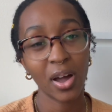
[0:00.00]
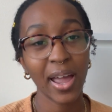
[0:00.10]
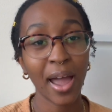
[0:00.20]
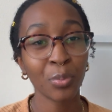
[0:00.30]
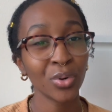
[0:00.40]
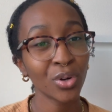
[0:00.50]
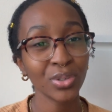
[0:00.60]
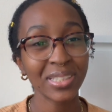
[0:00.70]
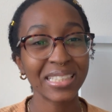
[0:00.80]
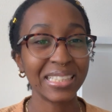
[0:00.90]
I won't go
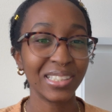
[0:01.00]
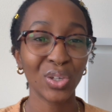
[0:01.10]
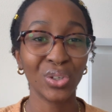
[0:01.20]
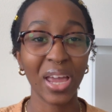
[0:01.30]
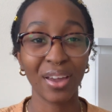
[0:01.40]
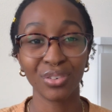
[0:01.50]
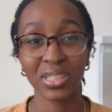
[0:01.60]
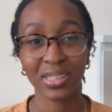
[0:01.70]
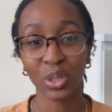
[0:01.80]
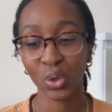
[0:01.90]
into detail on every
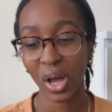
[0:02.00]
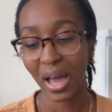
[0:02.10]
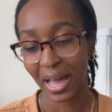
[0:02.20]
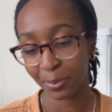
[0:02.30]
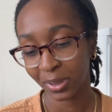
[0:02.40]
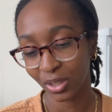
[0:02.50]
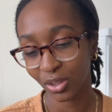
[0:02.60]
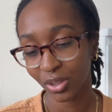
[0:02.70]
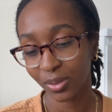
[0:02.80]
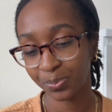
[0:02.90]
single app
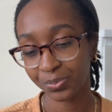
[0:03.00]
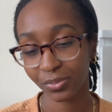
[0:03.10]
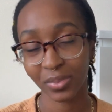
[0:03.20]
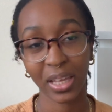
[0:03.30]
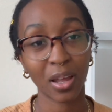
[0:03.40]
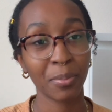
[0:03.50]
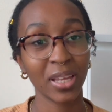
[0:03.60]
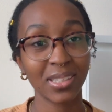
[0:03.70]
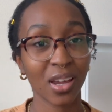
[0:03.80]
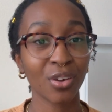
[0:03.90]
here, like on my
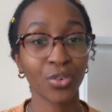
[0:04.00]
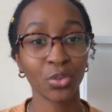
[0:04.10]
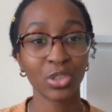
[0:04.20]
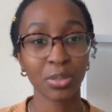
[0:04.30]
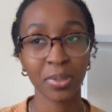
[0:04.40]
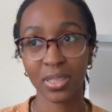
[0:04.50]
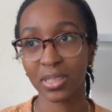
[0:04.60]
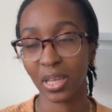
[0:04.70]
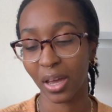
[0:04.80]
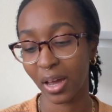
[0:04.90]
entire phone, just
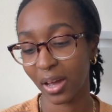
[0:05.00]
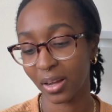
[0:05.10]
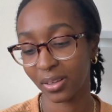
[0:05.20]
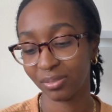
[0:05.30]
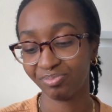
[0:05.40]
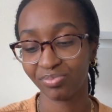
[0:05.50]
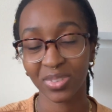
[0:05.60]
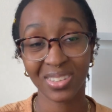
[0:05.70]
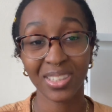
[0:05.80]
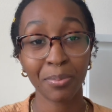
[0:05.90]
because
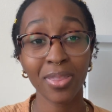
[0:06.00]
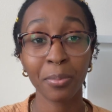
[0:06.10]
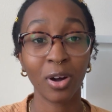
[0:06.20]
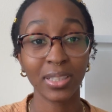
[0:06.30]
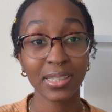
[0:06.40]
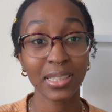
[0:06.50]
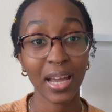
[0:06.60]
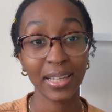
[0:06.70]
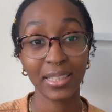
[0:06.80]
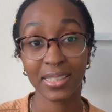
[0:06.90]
some of them, honestly,
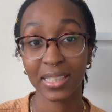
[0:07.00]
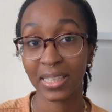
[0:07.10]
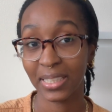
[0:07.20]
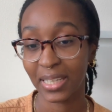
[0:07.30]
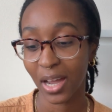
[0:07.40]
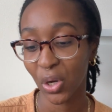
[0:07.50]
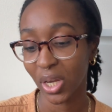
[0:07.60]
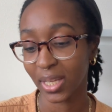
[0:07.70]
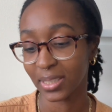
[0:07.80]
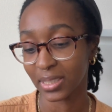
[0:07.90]
I need to clean out
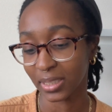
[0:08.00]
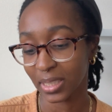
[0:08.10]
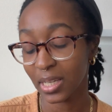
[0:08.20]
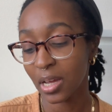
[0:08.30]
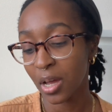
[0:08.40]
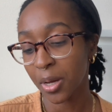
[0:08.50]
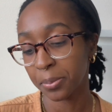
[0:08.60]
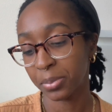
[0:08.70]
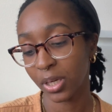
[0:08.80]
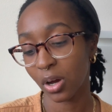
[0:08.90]
and delete.
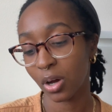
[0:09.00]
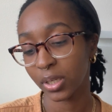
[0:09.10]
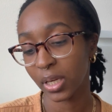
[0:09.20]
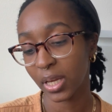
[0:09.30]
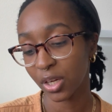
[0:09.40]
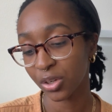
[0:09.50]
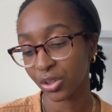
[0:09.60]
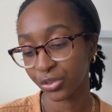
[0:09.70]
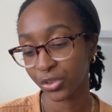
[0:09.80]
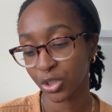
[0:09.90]
But on here, the
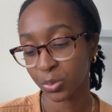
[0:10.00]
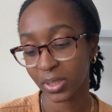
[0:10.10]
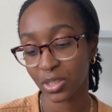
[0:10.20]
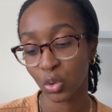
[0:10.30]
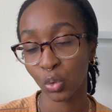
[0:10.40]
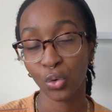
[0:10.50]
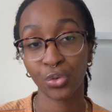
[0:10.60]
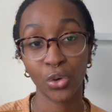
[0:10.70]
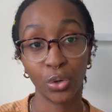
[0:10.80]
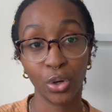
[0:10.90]
first one is Google
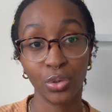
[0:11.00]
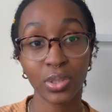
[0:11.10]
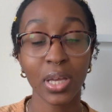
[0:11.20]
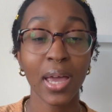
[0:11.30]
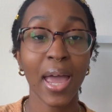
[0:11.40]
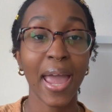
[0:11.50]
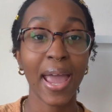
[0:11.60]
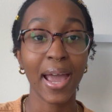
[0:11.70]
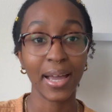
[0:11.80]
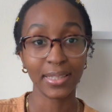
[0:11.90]
Photos.
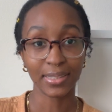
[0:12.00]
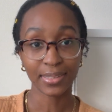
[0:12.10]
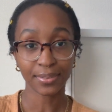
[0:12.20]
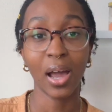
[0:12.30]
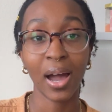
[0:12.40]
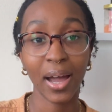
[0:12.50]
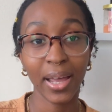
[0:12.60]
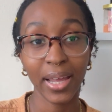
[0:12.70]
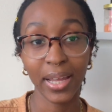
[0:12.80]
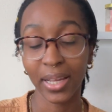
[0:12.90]
And
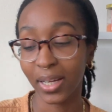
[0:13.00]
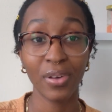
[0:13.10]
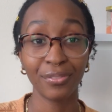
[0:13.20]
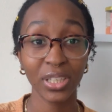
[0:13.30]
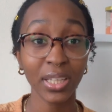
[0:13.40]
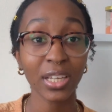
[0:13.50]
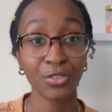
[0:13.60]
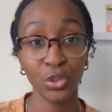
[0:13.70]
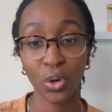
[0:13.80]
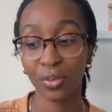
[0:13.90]
I feel like if
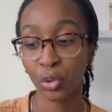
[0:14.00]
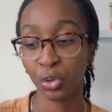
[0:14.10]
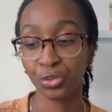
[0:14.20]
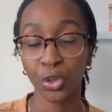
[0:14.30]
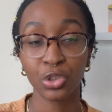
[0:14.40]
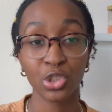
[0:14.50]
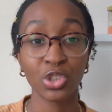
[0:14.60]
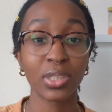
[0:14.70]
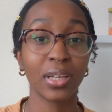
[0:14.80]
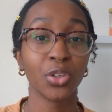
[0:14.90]
you don't have Google Photos, you
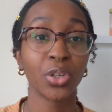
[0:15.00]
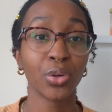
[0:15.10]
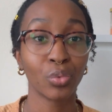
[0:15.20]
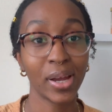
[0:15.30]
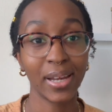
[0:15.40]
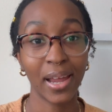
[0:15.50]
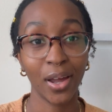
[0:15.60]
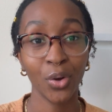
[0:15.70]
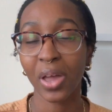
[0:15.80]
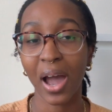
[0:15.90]
should download it right
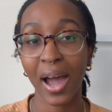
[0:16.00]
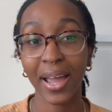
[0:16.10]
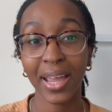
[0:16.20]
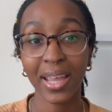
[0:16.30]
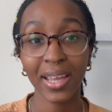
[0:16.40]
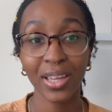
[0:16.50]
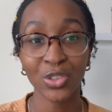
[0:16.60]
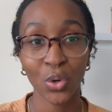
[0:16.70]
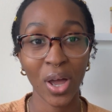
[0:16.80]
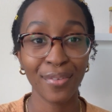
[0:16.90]
now. I
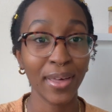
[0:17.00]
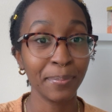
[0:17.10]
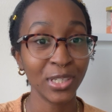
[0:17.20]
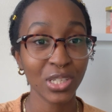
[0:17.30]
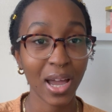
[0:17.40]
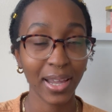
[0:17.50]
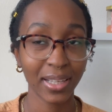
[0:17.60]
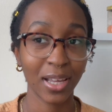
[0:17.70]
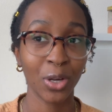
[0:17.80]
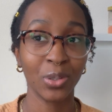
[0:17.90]
don't have that much
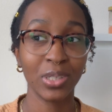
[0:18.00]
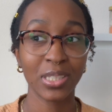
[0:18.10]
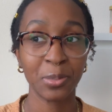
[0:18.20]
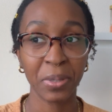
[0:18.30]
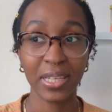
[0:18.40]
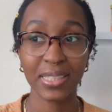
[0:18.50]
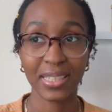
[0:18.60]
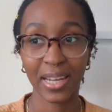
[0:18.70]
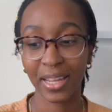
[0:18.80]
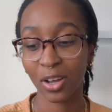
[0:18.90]
iCloud space, and
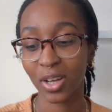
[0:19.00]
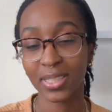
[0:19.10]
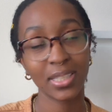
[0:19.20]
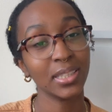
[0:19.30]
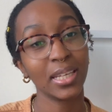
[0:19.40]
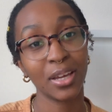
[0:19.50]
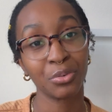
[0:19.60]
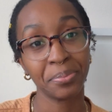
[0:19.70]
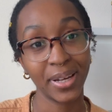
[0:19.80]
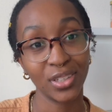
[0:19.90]
I constantly get
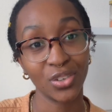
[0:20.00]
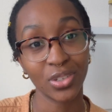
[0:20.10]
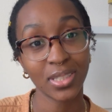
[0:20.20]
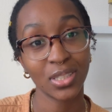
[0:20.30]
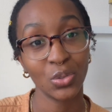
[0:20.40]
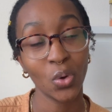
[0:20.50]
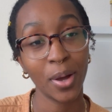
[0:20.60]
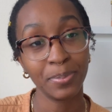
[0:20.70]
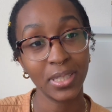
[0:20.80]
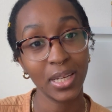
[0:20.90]
reminders to
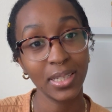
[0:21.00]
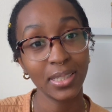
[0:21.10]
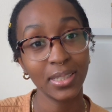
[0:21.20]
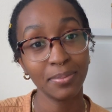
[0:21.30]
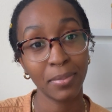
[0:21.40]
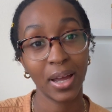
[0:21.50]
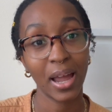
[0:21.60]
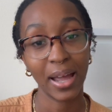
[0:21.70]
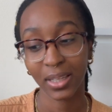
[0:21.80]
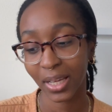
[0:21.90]
update
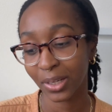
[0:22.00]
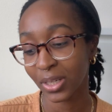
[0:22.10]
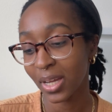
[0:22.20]
my iCloud.